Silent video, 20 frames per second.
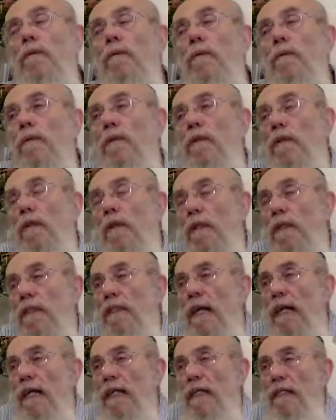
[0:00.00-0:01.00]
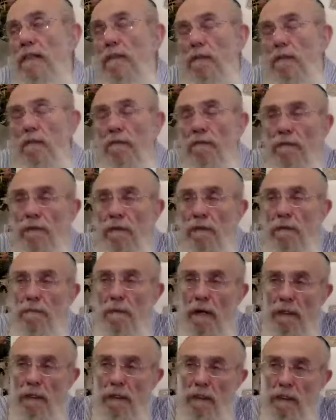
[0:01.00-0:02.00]
So this guy is looking for a
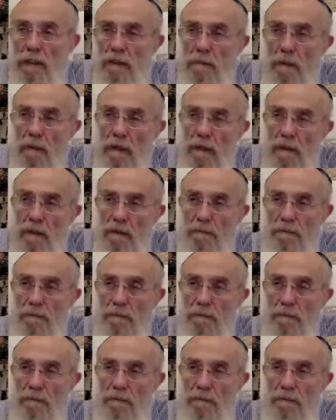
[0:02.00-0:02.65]
parking spot.